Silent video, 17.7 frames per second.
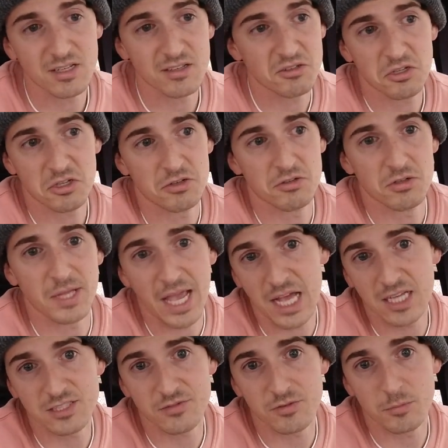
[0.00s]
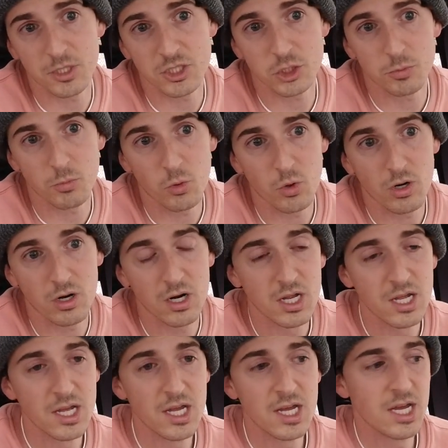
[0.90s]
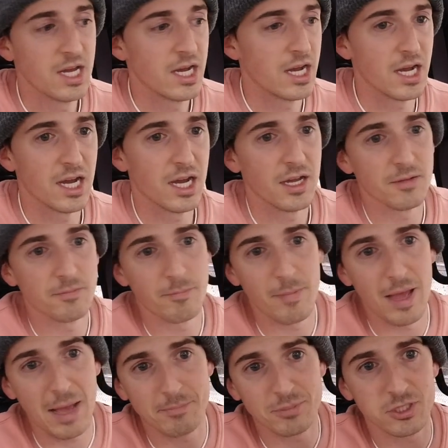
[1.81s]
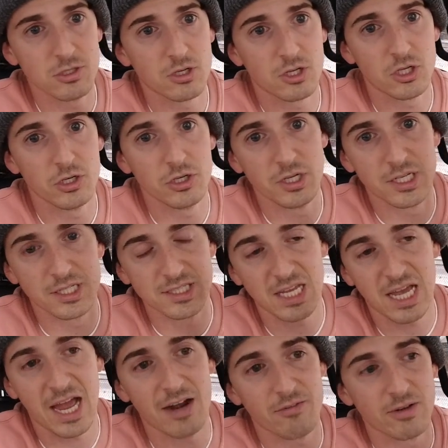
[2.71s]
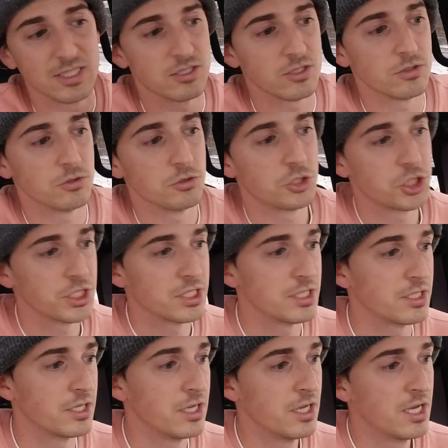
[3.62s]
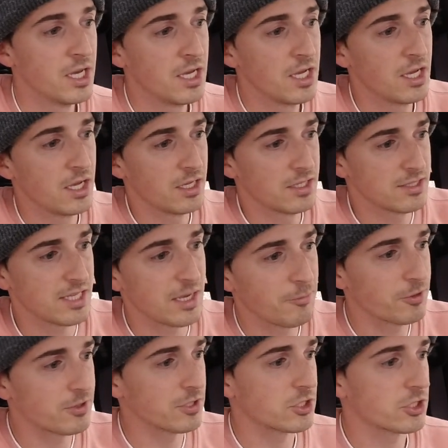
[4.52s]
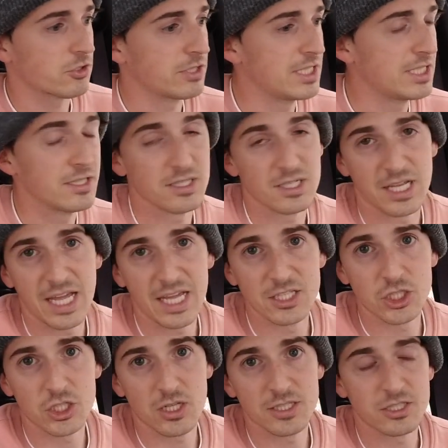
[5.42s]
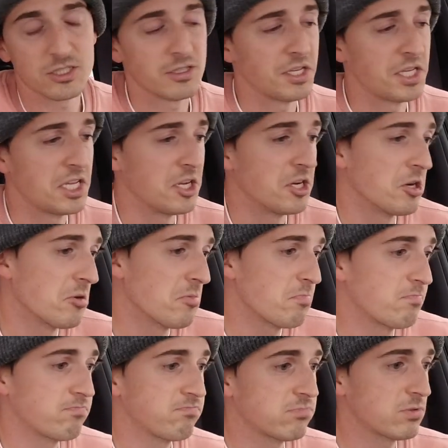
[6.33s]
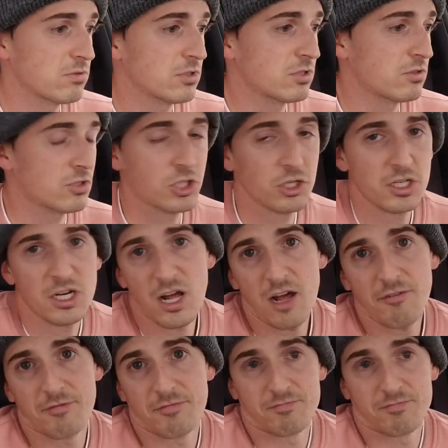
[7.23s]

Couldn't really ask for much more. Maps look good. It's high resolution. Same with the screen and the gauge cluster here. It's good enough.